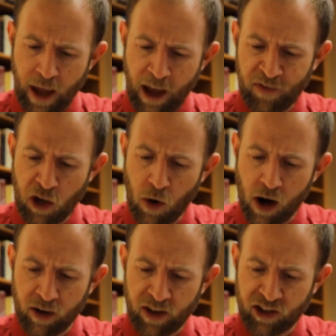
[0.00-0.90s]
If you
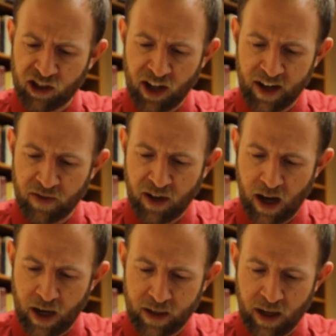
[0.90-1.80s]
are the Son of
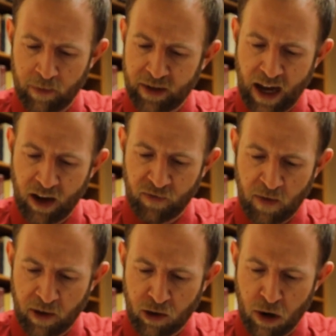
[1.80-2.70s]
God, come down
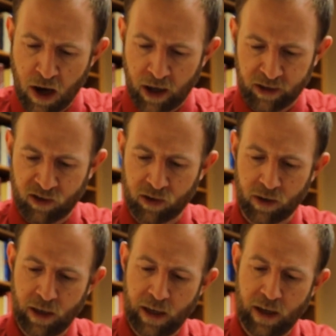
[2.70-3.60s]
from the cross.
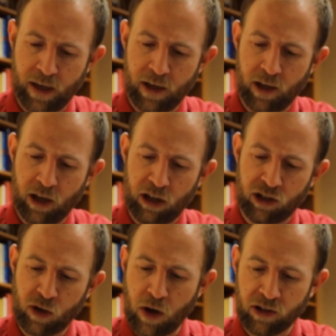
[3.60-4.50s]

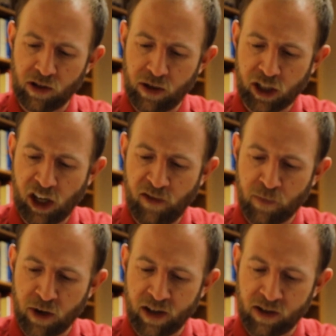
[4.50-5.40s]
So also the chief
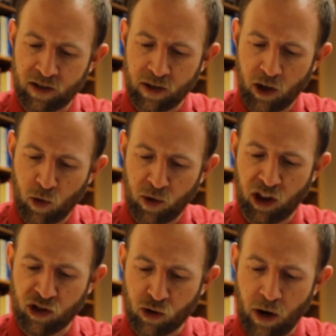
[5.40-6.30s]
priests, with
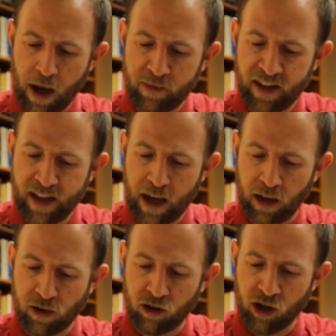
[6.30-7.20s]
the scribes and the
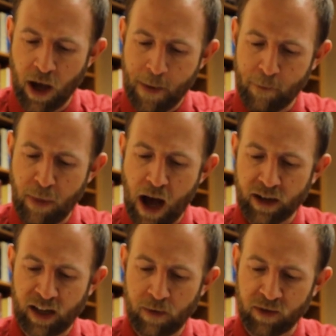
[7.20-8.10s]
elders,
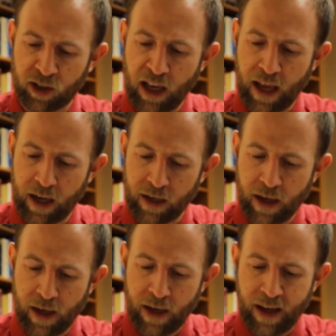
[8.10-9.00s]
mocked him, saying,
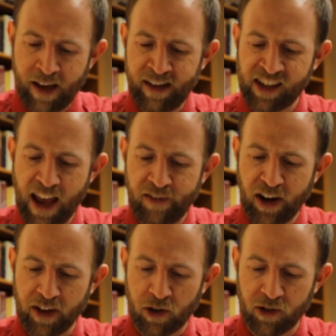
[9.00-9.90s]
He saved
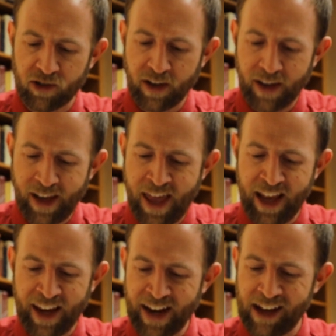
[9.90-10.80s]
others.
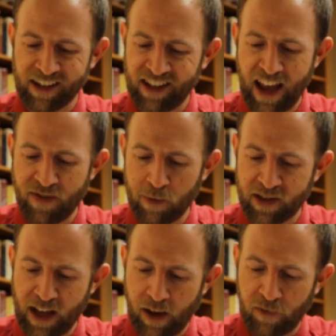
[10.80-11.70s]
He cannot save
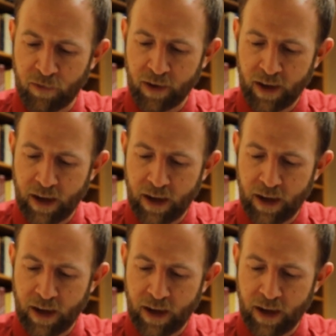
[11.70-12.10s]
himself.